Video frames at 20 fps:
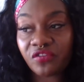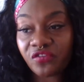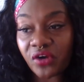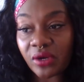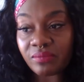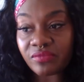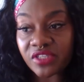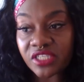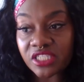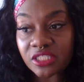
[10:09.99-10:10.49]

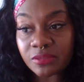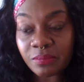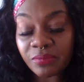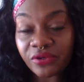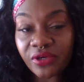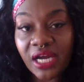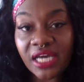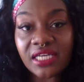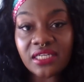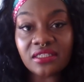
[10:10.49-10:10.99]
from these
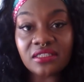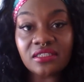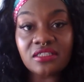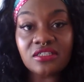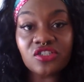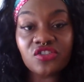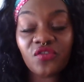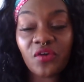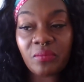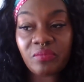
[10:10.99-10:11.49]

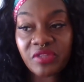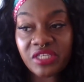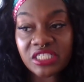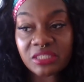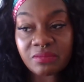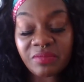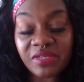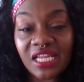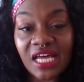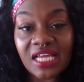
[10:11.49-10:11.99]
predators, from
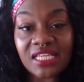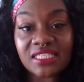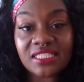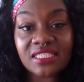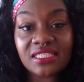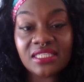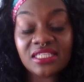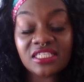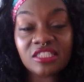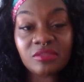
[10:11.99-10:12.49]
these
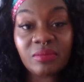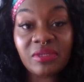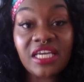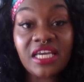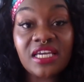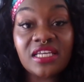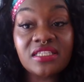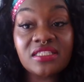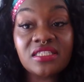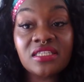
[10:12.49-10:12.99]
plots and these
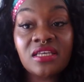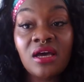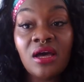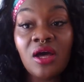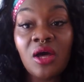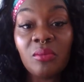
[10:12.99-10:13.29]
plans.